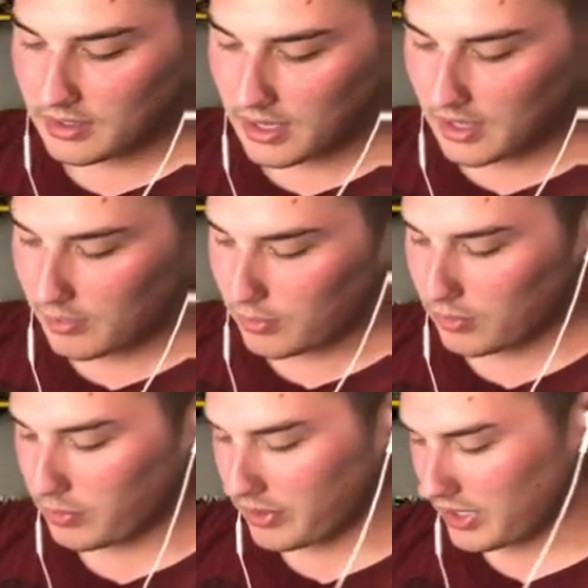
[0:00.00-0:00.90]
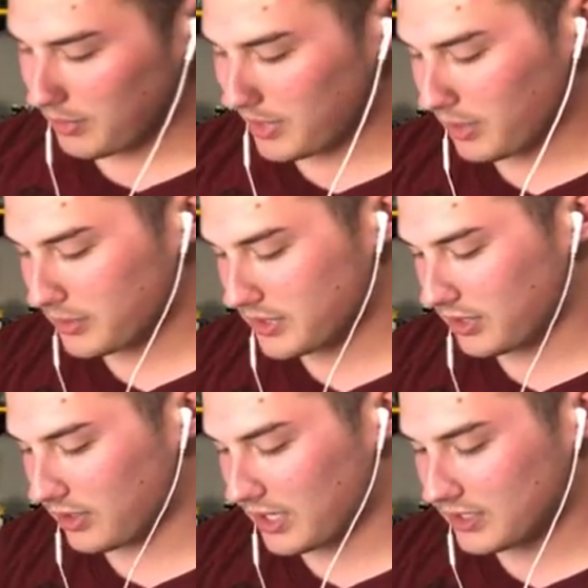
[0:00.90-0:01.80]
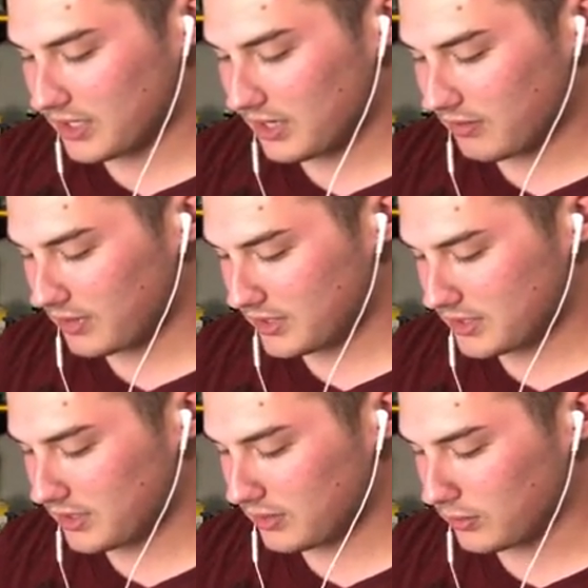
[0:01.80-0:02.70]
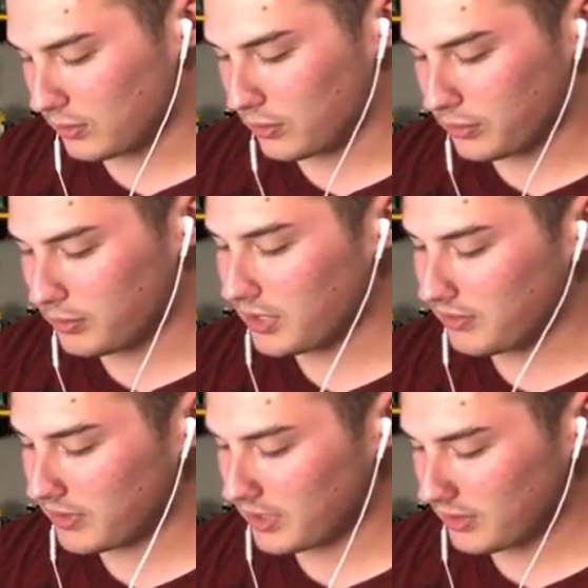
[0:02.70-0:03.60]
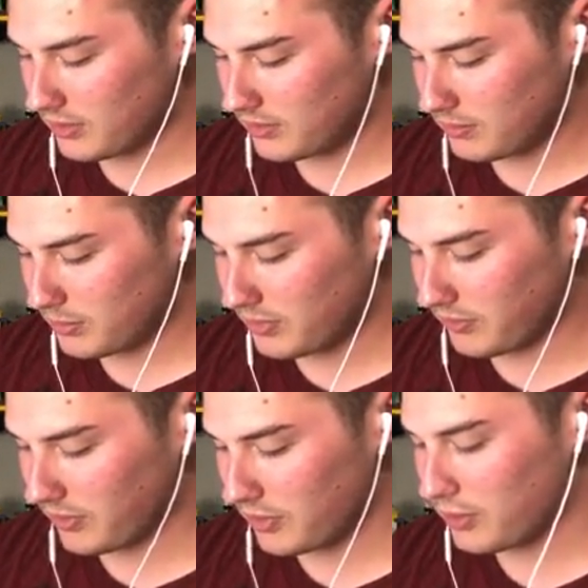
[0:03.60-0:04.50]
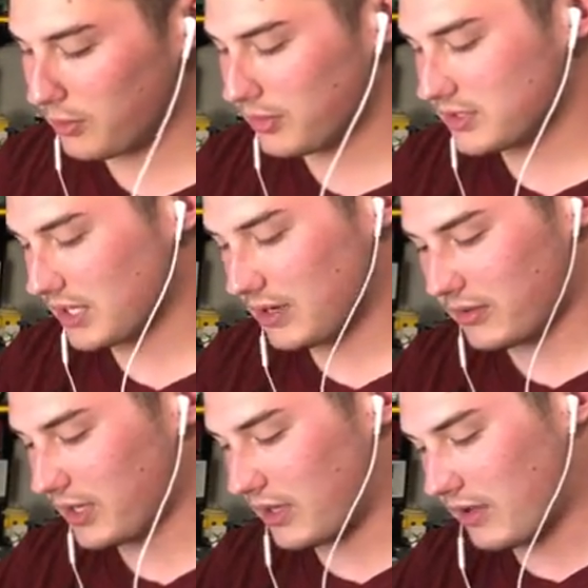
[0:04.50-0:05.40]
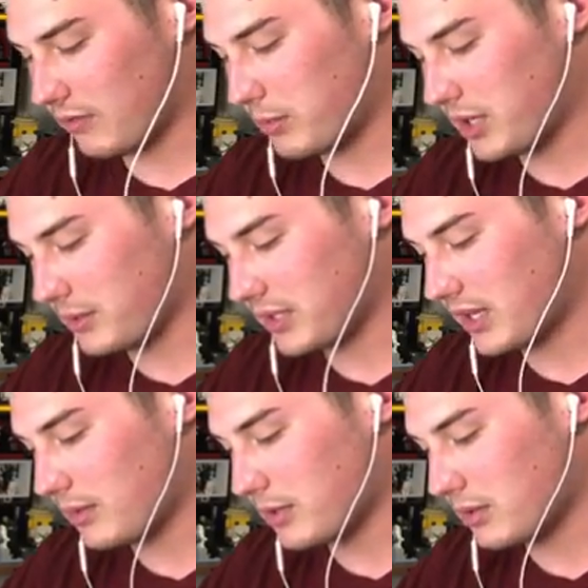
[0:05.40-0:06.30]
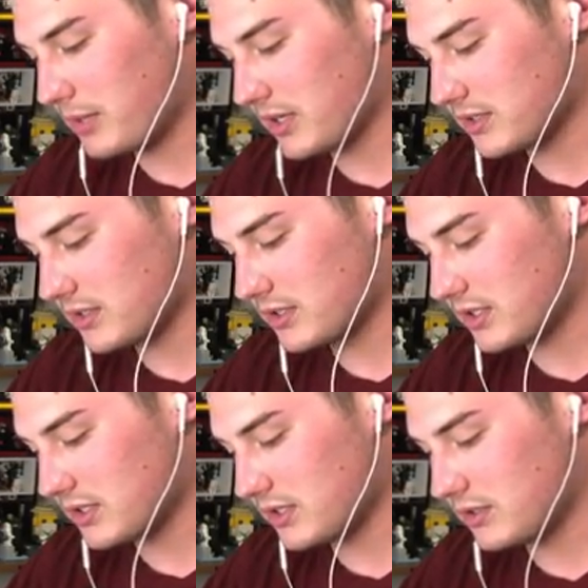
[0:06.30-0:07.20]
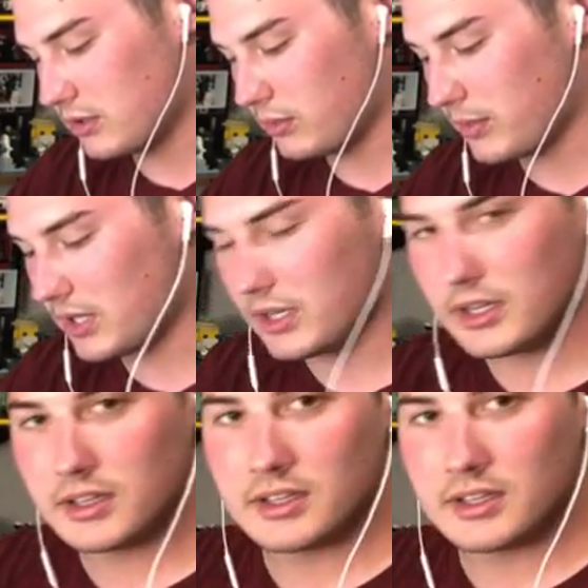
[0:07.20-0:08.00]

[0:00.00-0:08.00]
I will one day be able to collect every single old minifigure. But for the new ones, I don't think I'll ever be able to get them all because there's just too many.